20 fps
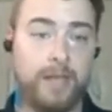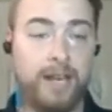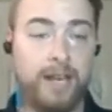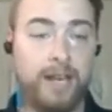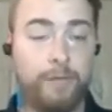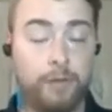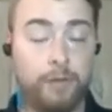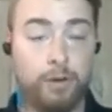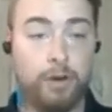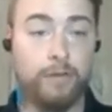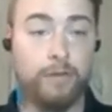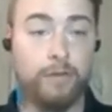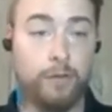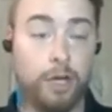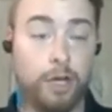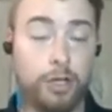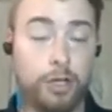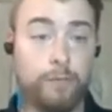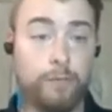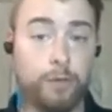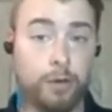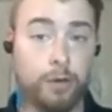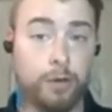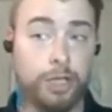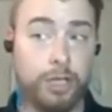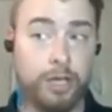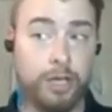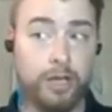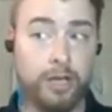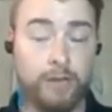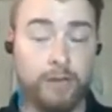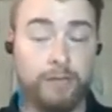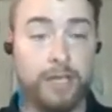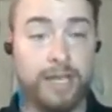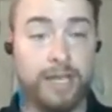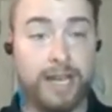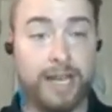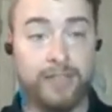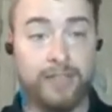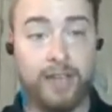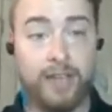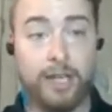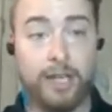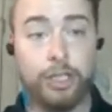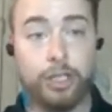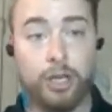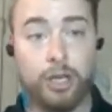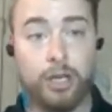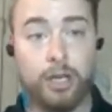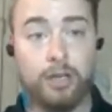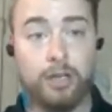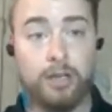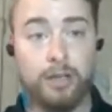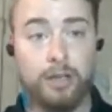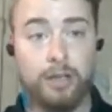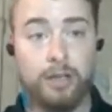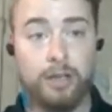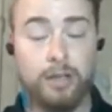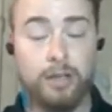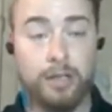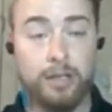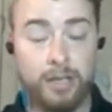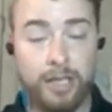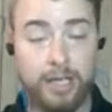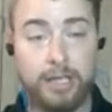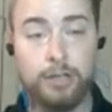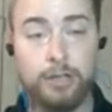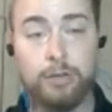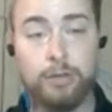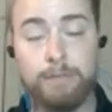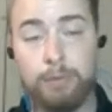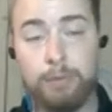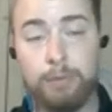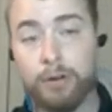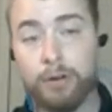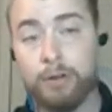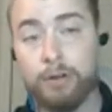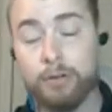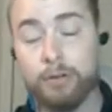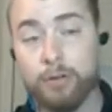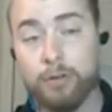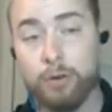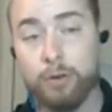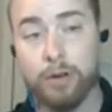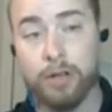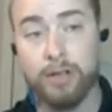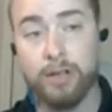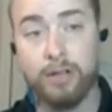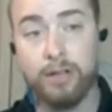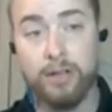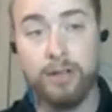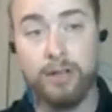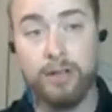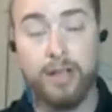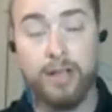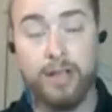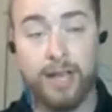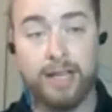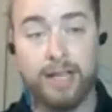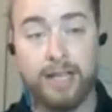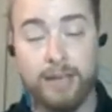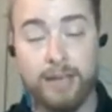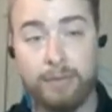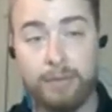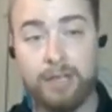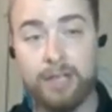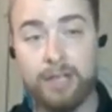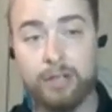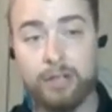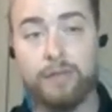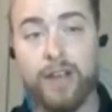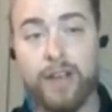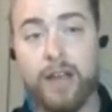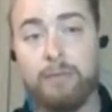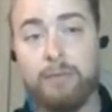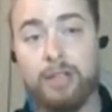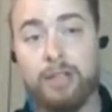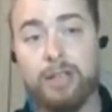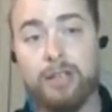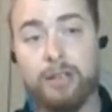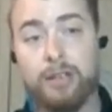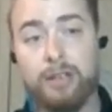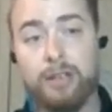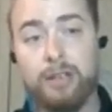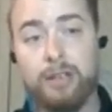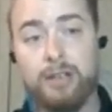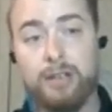And if you're unfortunate enough to get that shock, you need to report it, record it, and keep it in your family.